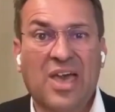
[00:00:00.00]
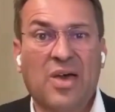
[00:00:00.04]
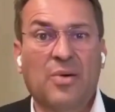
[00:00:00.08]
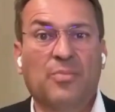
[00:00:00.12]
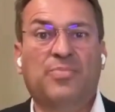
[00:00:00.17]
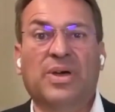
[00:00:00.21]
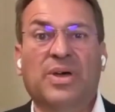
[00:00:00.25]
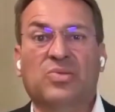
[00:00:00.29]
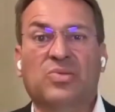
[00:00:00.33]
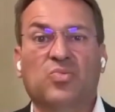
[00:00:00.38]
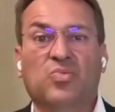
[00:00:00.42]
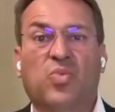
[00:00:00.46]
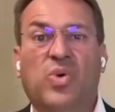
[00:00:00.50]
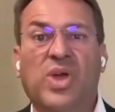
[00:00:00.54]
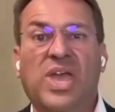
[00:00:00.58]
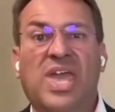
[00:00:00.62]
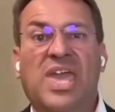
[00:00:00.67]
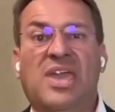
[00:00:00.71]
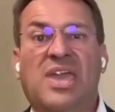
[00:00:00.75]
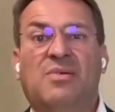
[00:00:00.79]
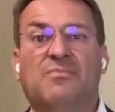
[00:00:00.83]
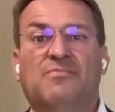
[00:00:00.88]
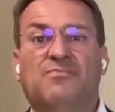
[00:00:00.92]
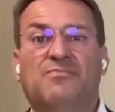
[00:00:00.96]
But
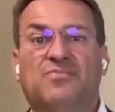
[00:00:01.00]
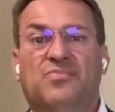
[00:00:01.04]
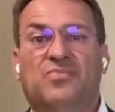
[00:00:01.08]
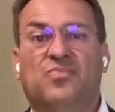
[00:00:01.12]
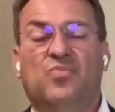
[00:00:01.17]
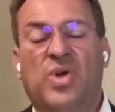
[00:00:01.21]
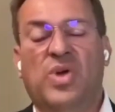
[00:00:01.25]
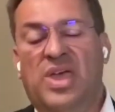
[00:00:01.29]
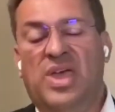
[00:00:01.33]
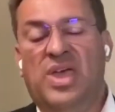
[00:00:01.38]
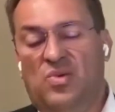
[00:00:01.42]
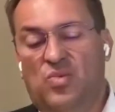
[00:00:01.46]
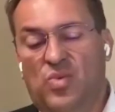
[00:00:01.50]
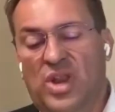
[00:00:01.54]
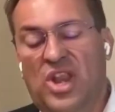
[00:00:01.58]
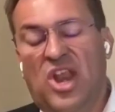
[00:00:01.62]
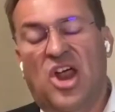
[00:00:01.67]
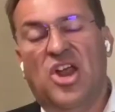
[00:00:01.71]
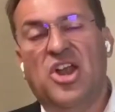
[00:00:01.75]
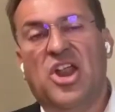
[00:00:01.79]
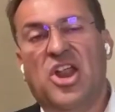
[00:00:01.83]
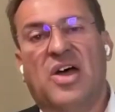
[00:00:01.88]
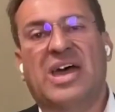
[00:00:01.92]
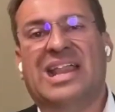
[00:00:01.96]
we
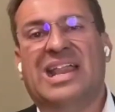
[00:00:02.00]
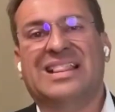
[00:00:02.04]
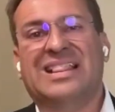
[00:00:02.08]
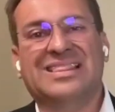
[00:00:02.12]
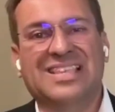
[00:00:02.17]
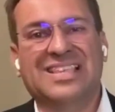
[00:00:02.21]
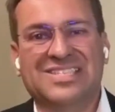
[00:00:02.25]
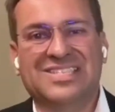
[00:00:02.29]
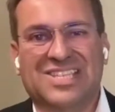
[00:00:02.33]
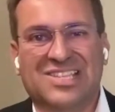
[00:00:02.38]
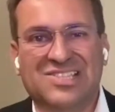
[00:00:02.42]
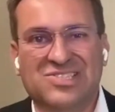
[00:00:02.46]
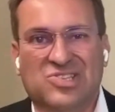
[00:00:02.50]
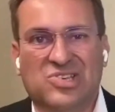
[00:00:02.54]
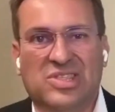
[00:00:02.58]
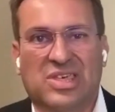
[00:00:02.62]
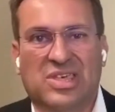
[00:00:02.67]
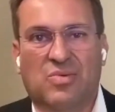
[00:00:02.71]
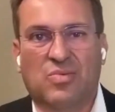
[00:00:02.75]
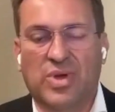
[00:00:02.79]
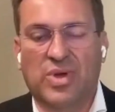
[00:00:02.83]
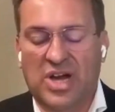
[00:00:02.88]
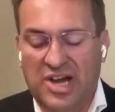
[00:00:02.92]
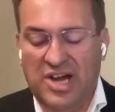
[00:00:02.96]
don't know how to listen to
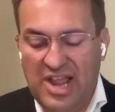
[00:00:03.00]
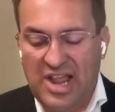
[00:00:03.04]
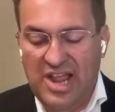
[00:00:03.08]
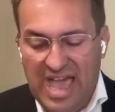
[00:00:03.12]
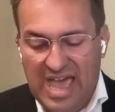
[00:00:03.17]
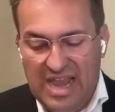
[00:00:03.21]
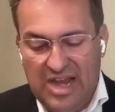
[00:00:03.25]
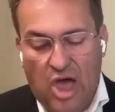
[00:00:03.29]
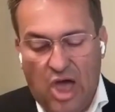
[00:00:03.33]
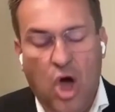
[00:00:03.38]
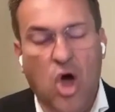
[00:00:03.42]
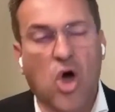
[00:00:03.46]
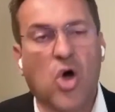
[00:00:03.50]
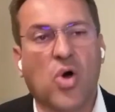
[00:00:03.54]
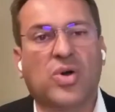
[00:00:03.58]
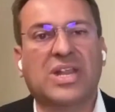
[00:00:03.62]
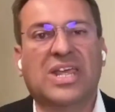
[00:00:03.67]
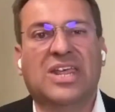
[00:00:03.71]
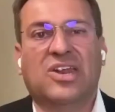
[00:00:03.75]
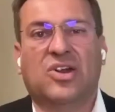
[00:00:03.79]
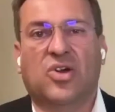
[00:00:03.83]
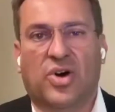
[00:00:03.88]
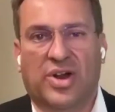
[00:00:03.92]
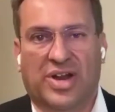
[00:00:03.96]
them. We don't know how to hone
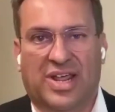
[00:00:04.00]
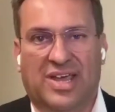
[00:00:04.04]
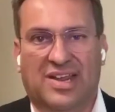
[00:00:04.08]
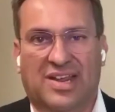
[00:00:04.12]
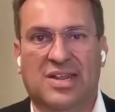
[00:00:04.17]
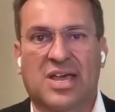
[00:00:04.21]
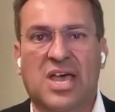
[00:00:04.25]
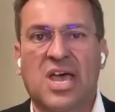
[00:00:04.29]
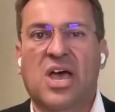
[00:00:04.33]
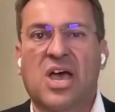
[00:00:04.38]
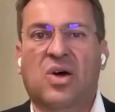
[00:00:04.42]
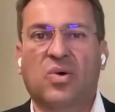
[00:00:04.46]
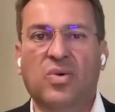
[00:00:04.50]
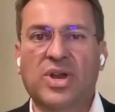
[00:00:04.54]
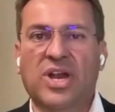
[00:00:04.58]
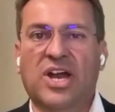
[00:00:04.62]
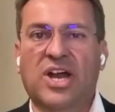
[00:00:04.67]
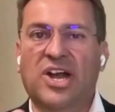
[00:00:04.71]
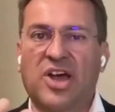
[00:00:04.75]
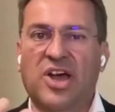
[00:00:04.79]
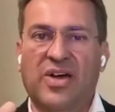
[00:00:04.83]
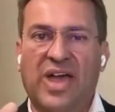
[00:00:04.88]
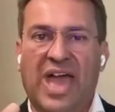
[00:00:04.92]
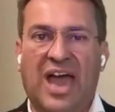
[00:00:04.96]
in on it. We
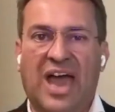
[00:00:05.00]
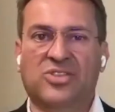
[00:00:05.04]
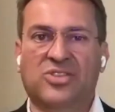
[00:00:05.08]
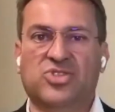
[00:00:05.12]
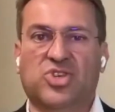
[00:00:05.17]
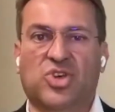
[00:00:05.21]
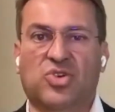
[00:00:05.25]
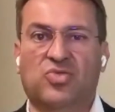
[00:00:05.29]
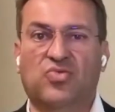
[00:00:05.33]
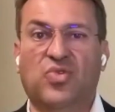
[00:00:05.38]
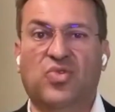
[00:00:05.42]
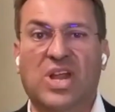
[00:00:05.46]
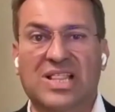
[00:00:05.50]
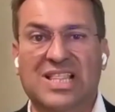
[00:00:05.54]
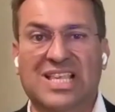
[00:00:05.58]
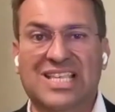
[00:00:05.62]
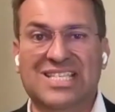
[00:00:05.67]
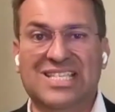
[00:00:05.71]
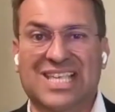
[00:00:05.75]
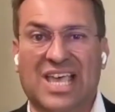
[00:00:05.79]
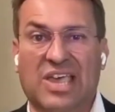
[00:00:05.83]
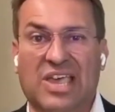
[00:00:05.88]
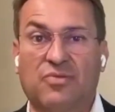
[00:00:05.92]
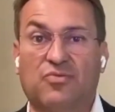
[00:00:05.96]
don't know how to really
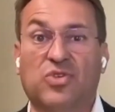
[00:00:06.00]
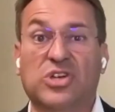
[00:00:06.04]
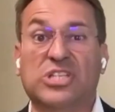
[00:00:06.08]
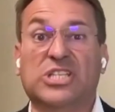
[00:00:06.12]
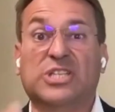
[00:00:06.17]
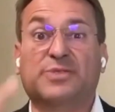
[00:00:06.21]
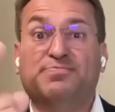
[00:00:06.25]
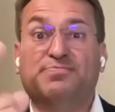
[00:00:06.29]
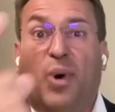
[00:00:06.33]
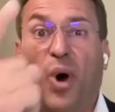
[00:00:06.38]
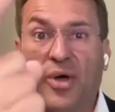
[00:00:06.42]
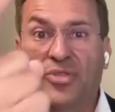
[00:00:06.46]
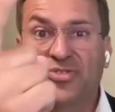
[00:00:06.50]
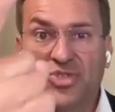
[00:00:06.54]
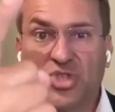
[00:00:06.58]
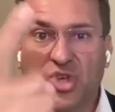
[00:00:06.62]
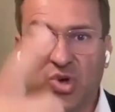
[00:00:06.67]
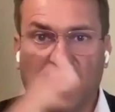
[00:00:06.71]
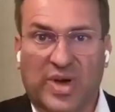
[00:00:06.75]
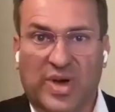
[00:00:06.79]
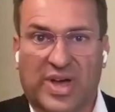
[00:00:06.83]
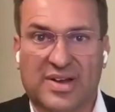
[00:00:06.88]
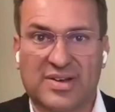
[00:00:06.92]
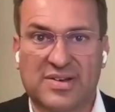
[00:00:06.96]
say respond
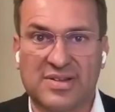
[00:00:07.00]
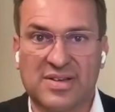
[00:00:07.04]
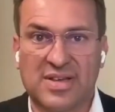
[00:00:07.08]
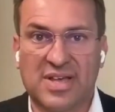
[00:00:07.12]
to it.